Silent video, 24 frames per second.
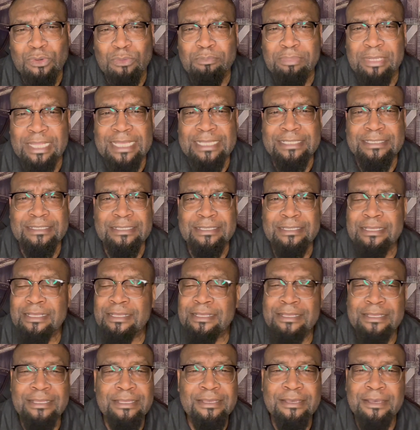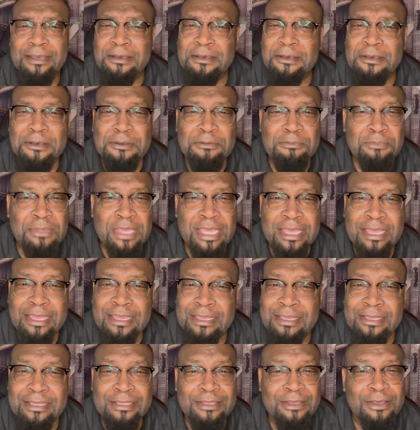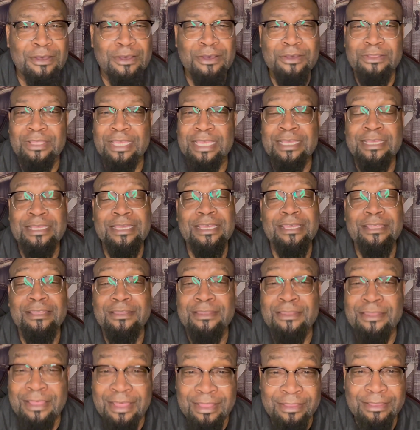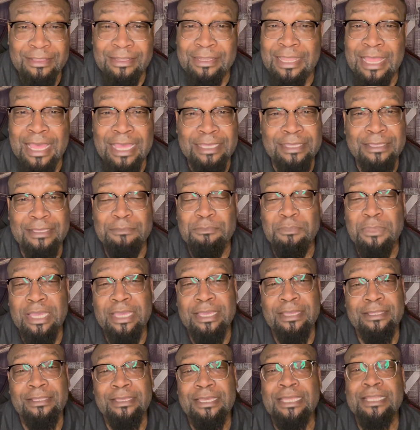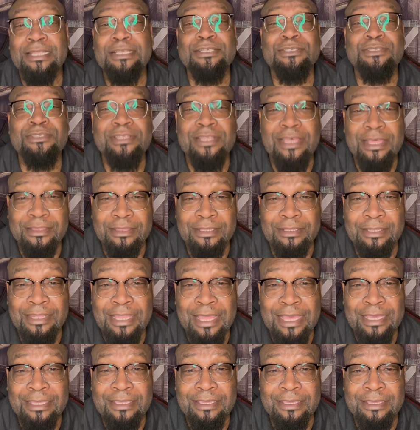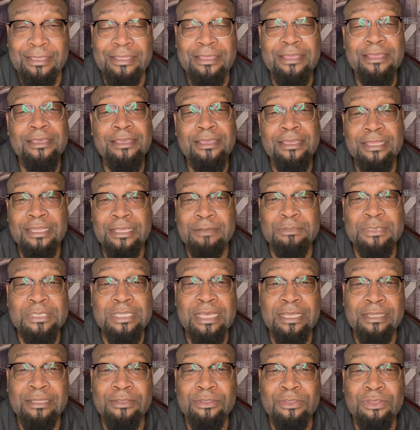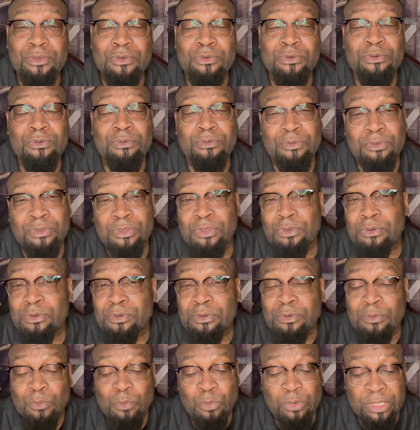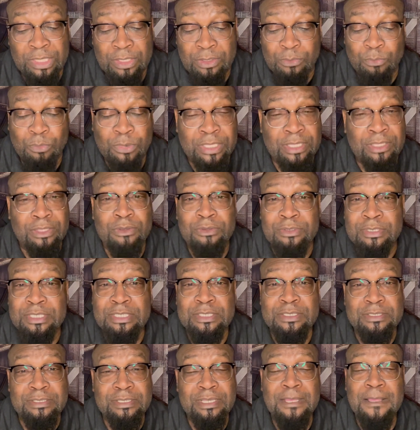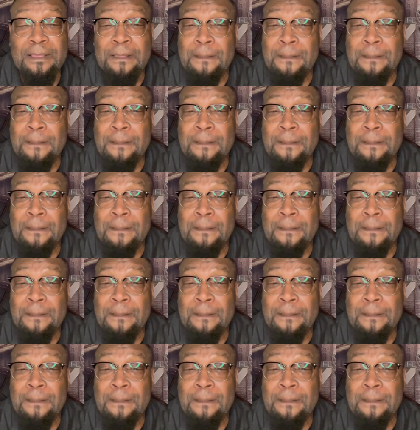blessing. Oh man, oh, it ain't nothing like it, man. It is nothing like it. And I'm telling you, you when you when you just